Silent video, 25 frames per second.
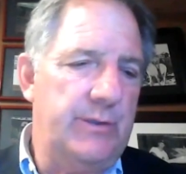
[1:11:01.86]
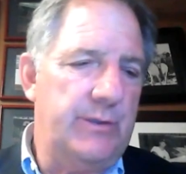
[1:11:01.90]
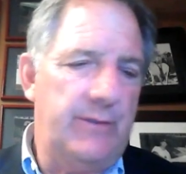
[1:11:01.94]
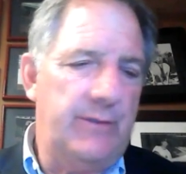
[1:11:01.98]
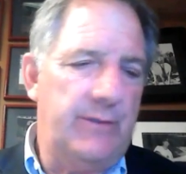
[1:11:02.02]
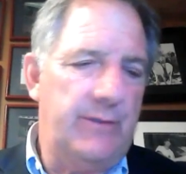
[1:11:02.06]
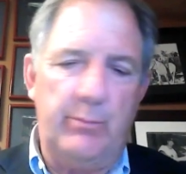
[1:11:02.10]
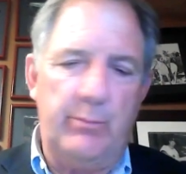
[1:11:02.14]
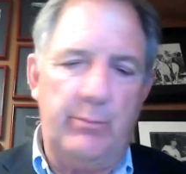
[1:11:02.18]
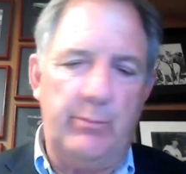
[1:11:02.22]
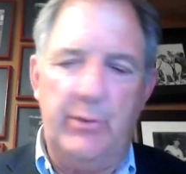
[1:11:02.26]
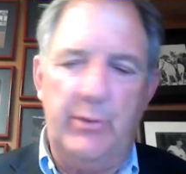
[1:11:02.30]

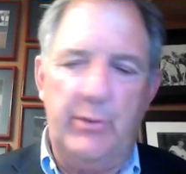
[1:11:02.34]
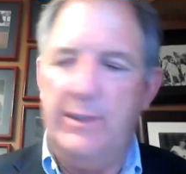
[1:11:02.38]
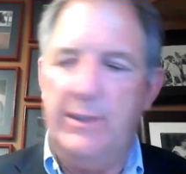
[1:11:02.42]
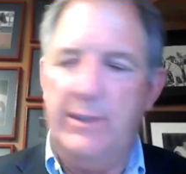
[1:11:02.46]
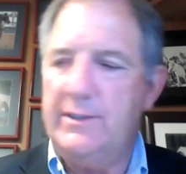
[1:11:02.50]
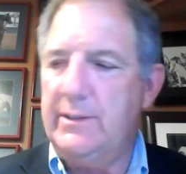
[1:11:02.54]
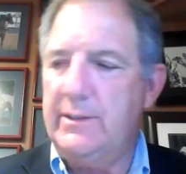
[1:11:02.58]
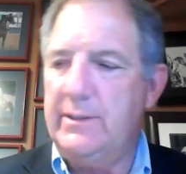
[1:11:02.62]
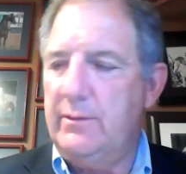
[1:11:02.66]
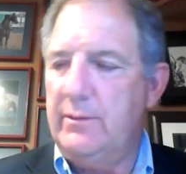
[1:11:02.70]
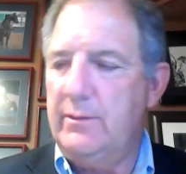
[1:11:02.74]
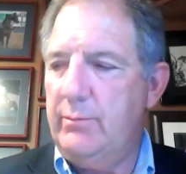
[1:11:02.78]
different
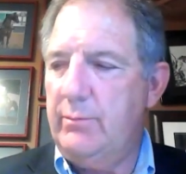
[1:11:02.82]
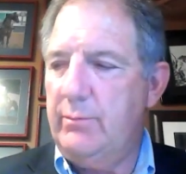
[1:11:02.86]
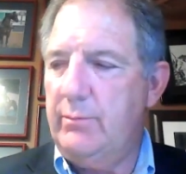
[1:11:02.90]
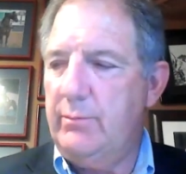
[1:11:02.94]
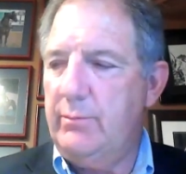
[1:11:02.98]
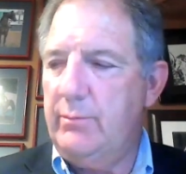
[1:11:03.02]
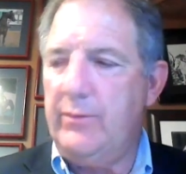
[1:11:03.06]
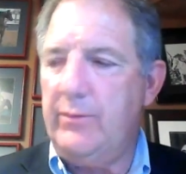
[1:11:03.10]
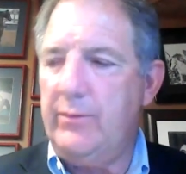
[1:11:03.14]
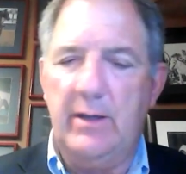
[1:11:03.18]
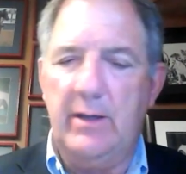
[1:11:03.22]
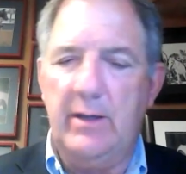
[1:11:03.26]
breeds and
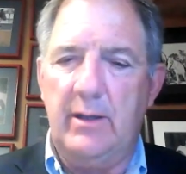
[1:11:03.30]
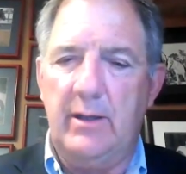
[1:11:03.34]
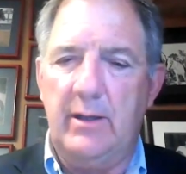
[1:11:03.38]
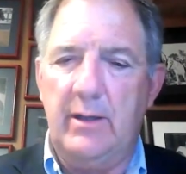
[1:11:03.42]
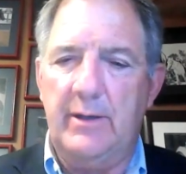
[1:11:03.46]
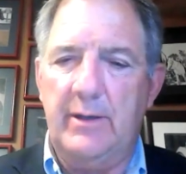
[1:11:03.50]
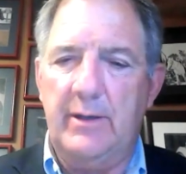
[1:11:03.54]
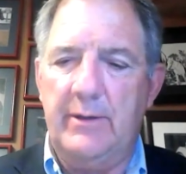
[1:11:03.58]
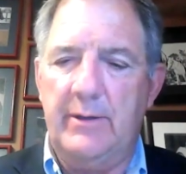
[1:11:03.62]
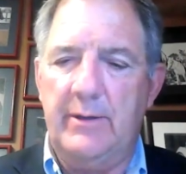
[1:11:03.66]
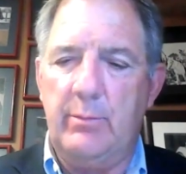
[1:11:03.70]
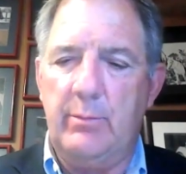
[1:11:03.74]
been around a
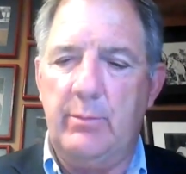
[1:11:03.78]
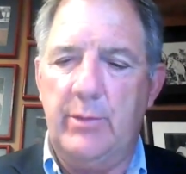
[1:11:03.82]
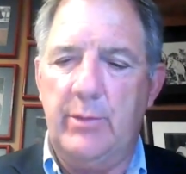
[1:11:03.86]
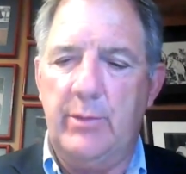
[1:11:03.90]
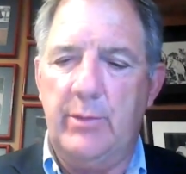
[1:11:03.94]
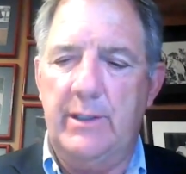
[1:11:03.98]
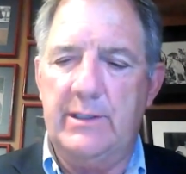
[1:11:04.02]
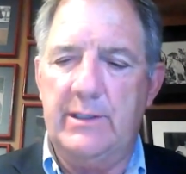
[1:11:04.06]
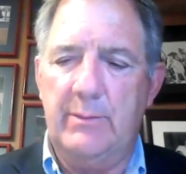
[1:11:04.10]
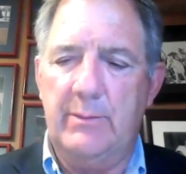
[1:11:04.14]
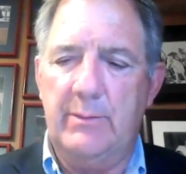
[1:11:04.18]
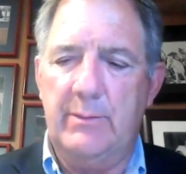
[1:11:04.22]
lot of different
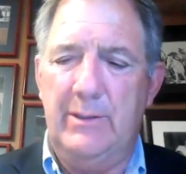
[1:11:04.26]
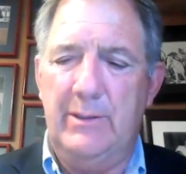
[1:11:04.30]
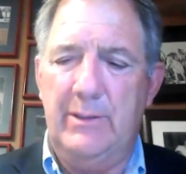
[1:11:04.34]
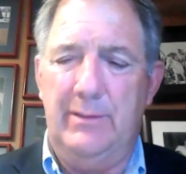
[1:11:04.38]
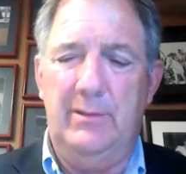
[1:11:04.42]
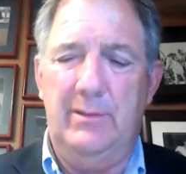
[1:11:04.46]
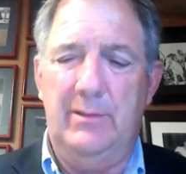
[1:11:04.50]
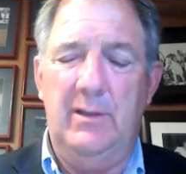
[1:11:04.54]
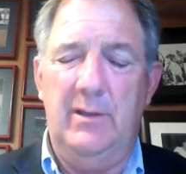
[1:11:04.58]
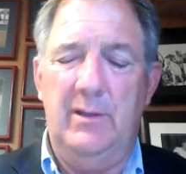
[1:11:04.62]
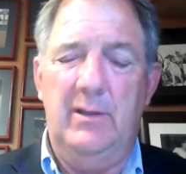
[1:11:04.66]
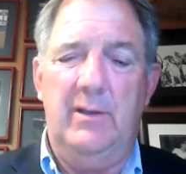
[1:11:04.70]
breeds. I mean,
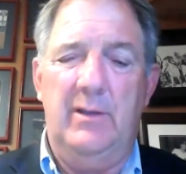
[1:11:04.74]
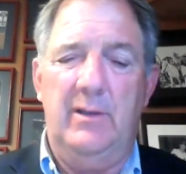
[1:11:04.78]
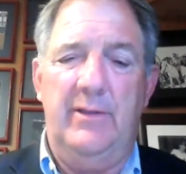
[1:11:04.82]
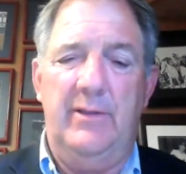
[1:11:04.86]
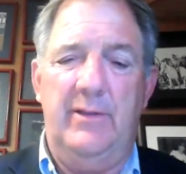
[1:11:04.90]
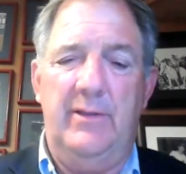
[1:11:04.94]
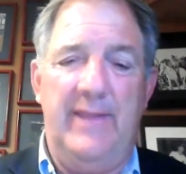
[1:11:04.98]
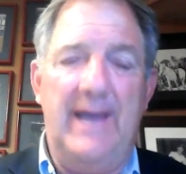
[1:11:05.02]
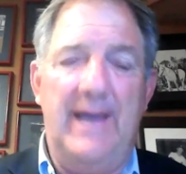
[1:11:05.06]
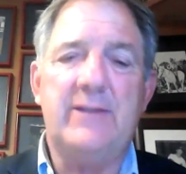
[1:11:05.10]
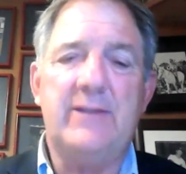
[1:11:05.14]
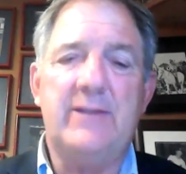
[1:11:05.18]

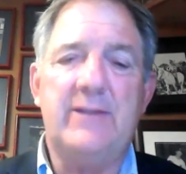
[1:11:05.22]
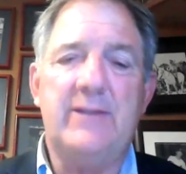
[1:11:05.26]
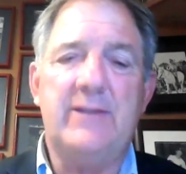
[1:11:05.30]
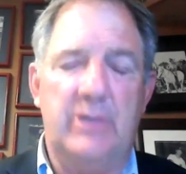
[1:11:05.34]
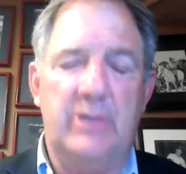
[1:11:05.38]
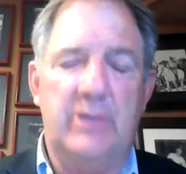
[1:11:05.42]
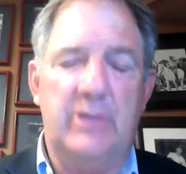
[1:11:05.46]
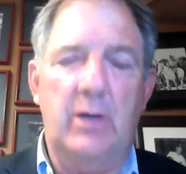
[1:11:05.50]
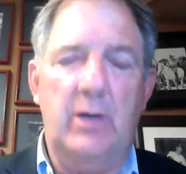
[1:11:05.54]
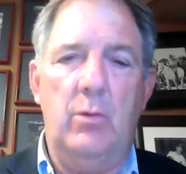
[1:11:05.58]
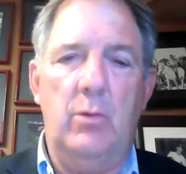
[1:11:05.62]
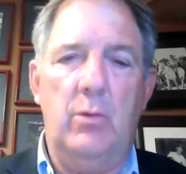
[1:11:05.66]
that
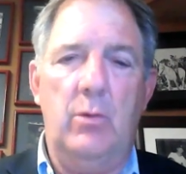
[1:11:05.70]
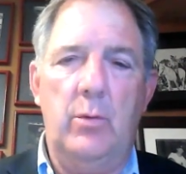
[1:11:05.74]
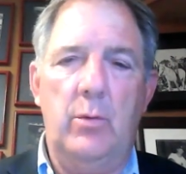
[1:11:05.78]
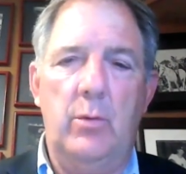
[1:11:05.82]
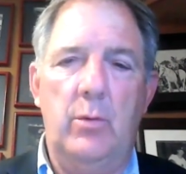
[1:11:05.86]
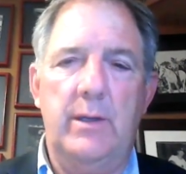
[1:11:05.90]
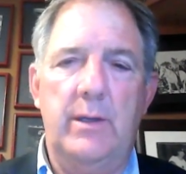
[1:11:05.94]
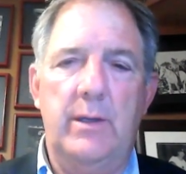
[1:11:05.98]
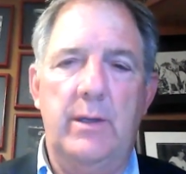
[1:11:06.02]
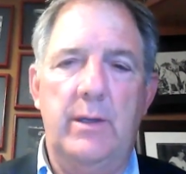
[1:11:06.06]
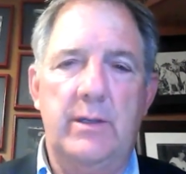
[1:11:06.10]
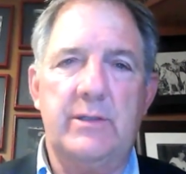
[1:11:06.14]
show
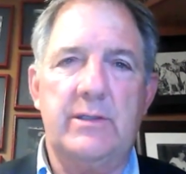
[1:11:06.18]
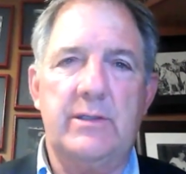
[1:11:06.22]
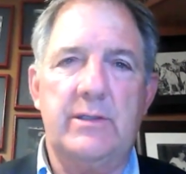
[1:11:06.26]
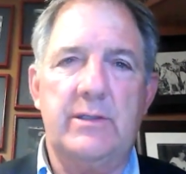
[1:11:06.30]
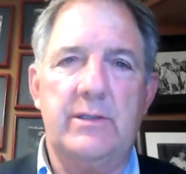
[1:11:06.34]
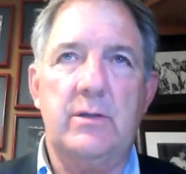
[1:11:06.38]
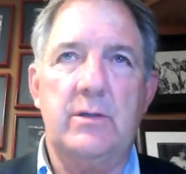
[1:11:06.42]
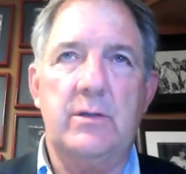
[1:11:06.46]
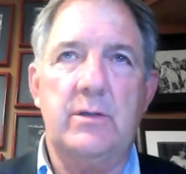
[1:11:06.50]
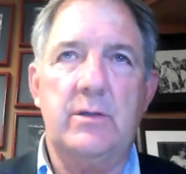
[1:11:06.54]
is